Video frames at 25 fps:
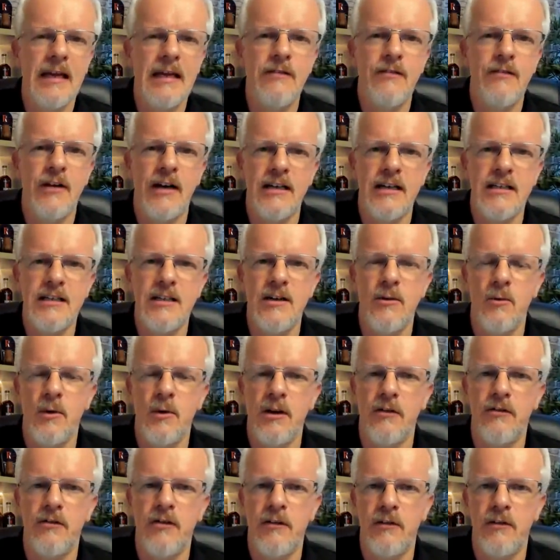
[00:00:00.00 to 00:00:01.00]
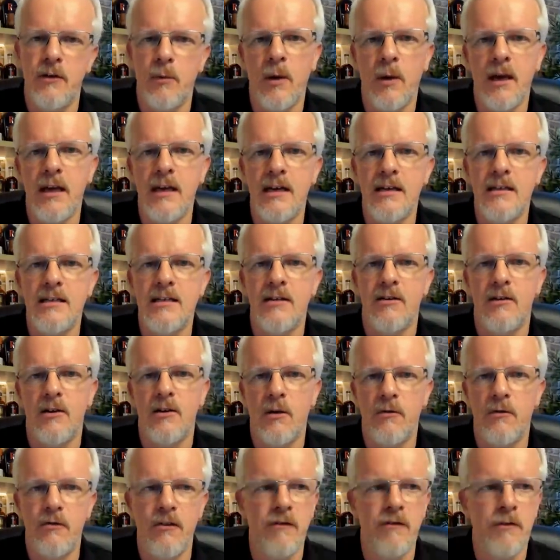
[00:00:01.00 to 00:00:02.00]
even ask you what your favourite wine is or
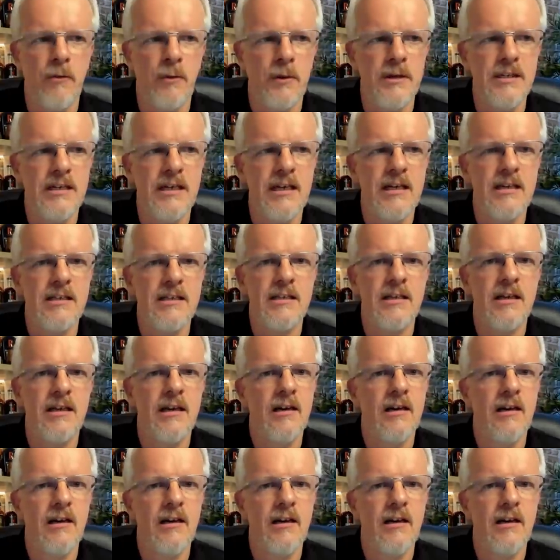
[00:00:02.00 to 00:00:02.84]
your favourite whiskey is,